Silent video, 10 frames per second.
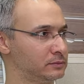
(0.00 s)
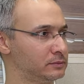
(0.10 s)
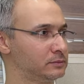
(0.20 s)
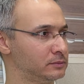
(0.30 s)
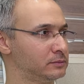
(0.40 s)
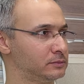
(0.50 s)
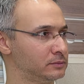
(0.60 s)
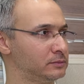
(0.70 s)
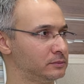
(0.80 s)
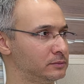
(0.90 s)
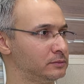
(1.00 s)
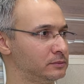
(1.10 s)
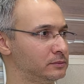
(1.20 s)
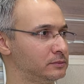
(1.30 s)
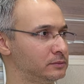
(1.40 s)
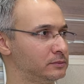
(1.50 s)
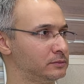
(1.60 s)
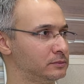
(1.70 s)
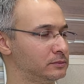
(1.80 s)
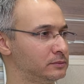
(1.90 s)

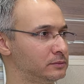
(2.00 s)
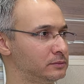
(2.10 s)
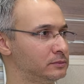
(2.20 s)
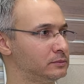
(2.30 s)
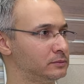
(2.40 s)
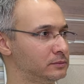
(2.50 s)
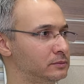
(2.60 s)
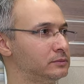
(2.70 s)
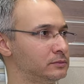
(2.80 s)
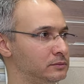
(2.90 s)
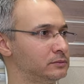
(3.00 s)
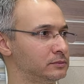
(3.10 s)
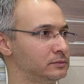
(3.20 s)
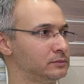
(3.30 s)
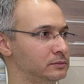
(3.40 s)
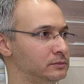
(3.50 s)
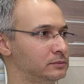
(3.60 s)
The person shown says nothing.